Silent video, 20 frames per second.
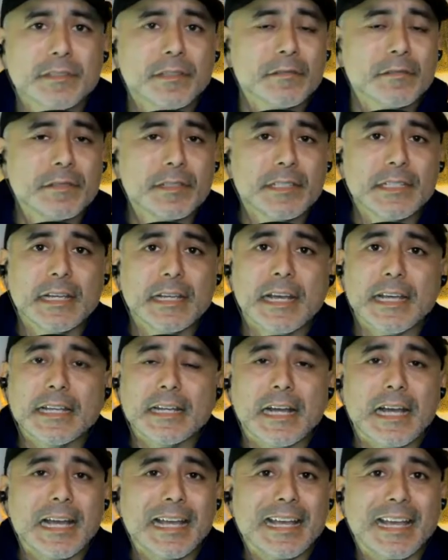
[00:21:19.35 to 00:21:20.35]
don't see eye to
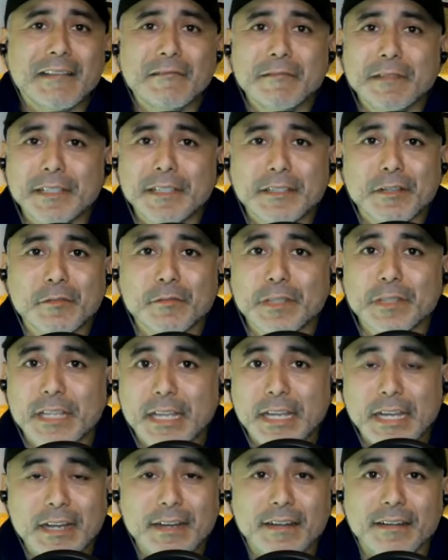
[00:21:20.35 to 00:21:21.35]
eye. I really don't
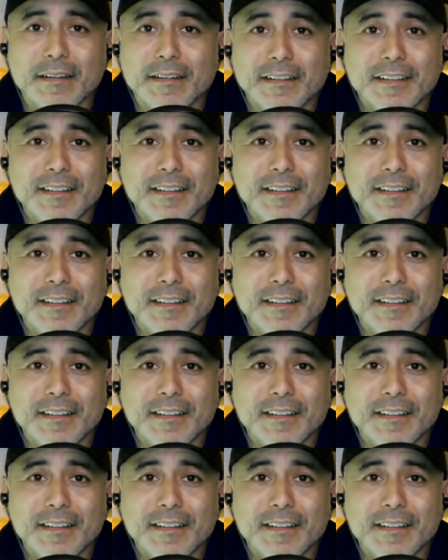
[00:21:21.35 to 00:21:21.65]
care.